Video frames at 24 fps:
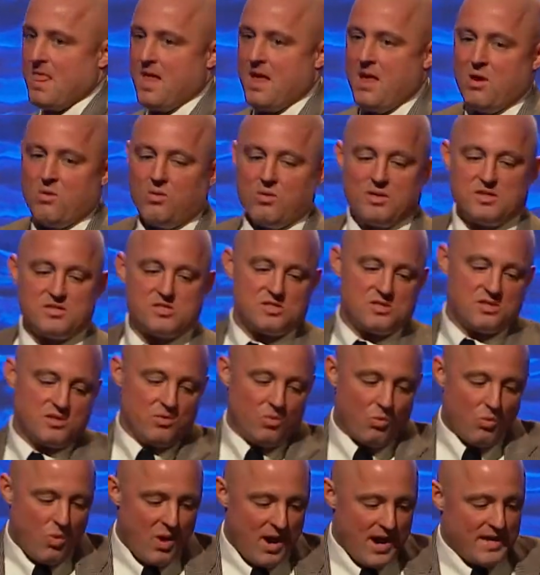Well, let's
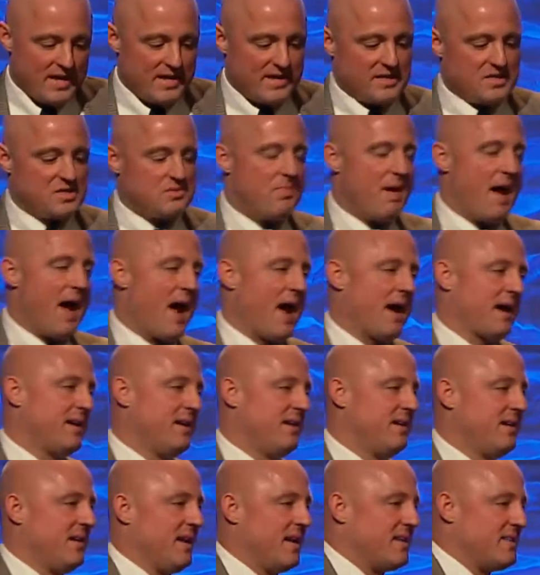wind this back
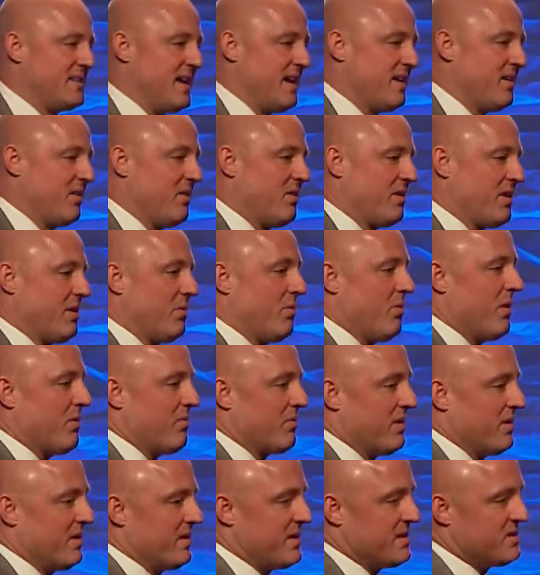and take a look at what
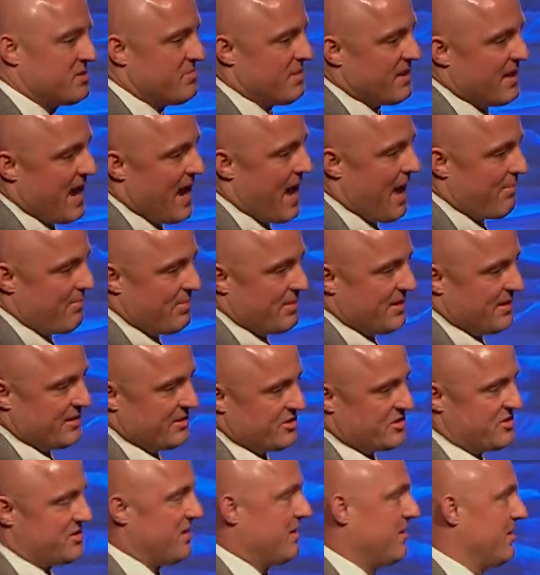really has been happening
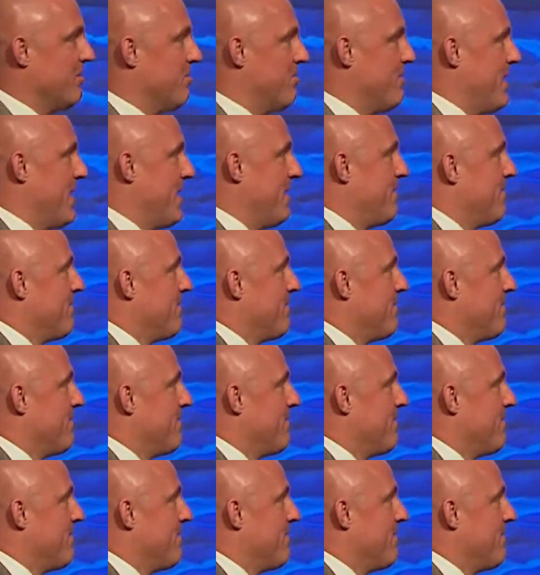just a little bit.